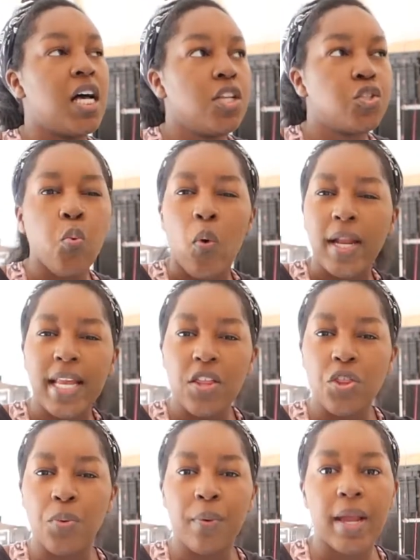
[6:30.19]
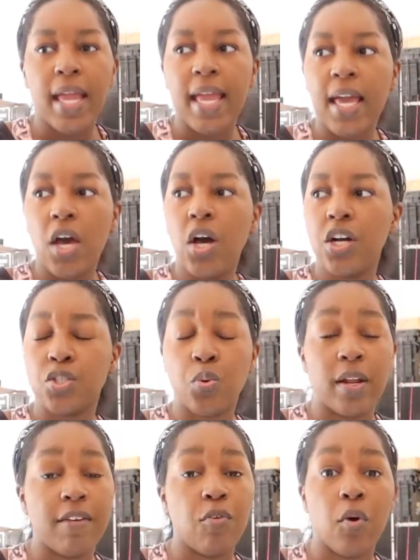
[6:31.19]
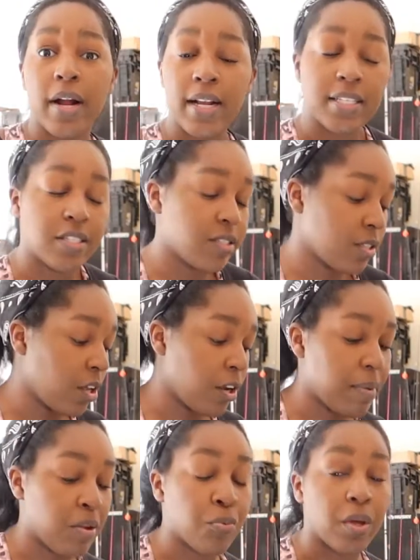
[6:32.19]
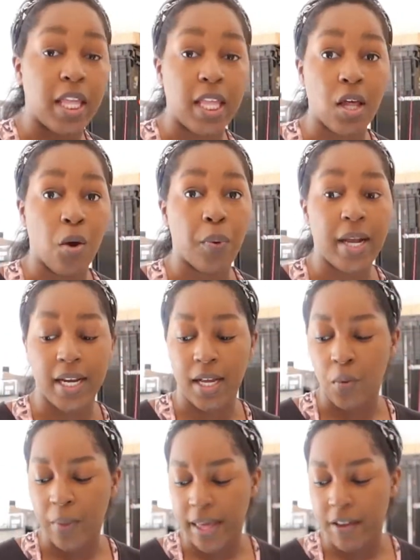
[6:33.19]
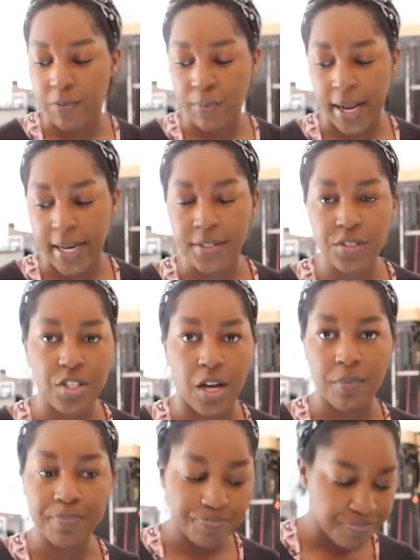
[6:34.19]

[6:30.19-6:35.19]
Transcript: 23 or 24 is gonna be really low. We're getting a week of rain. So